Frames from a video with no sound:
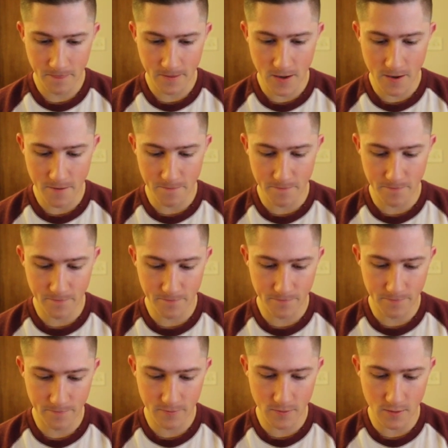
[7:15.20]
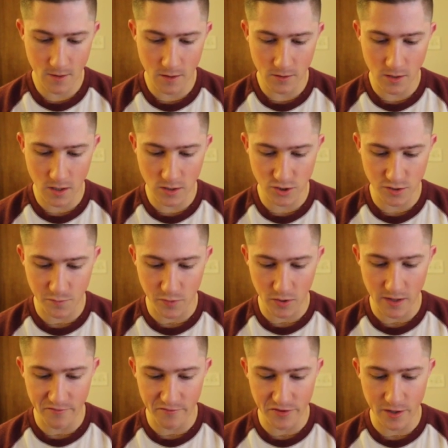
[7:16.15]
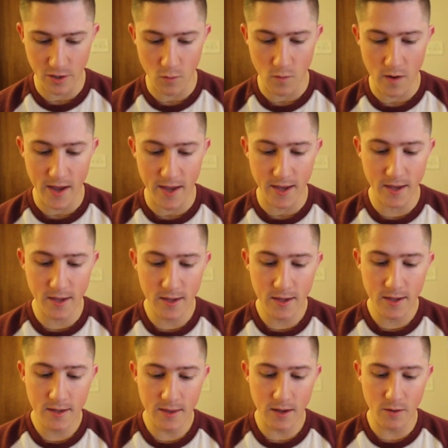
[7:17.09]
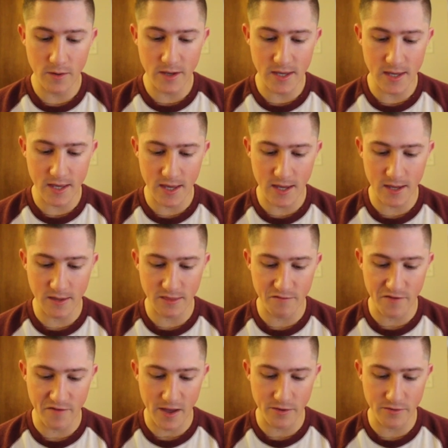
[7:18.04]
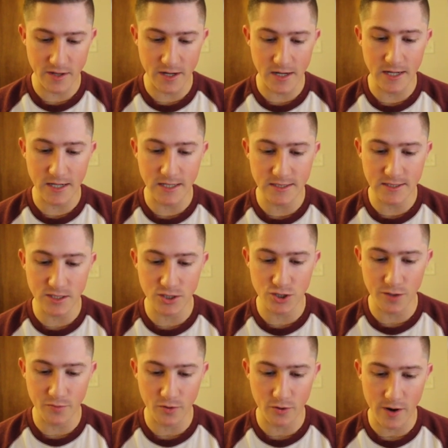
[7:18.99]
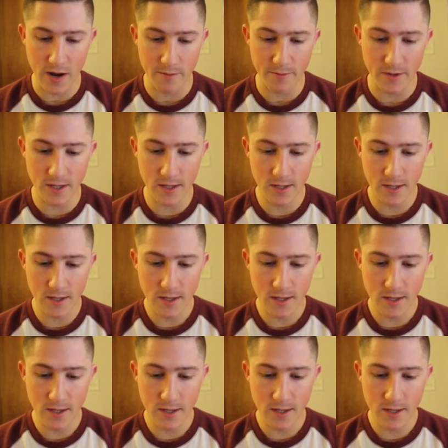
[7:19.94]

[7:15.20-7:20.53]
Yep, I'll just pull everything away. That way he can't get the value that he needs to triple crown me.